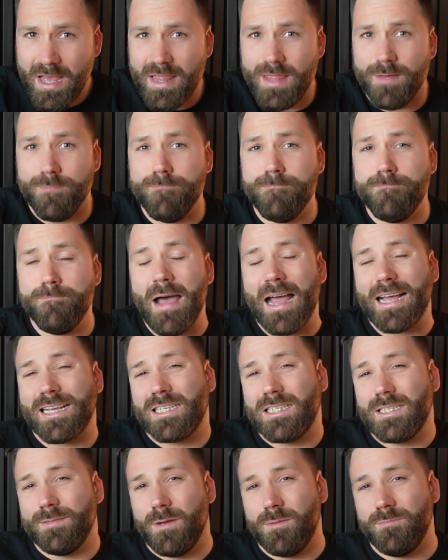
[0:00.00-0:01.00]
The
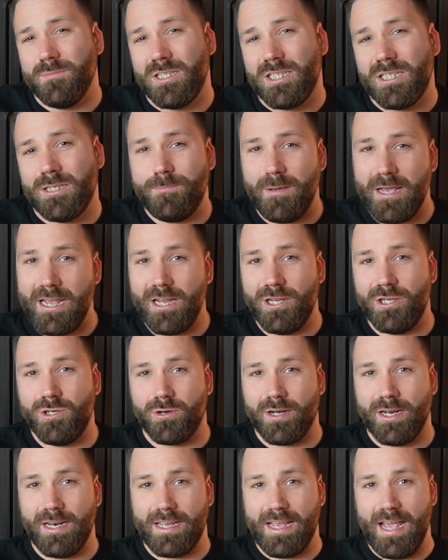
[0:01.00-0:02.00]
maximum speed
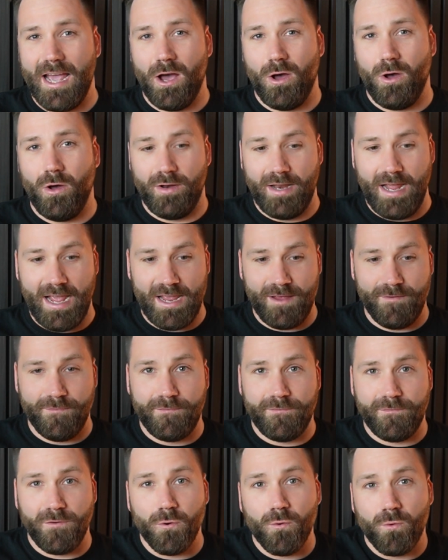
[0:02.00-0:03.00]
you're going to get on a
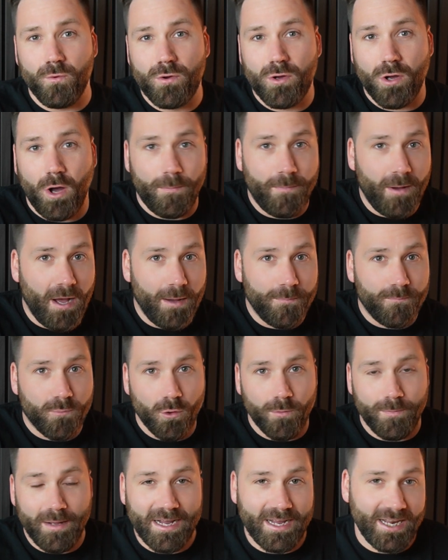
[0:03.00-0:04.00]
full copper
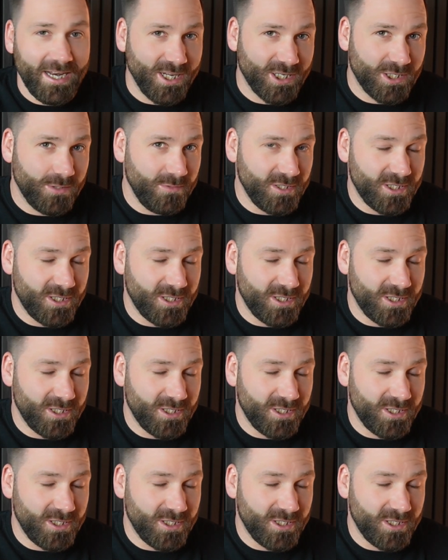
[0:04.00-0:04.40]
broadband connection,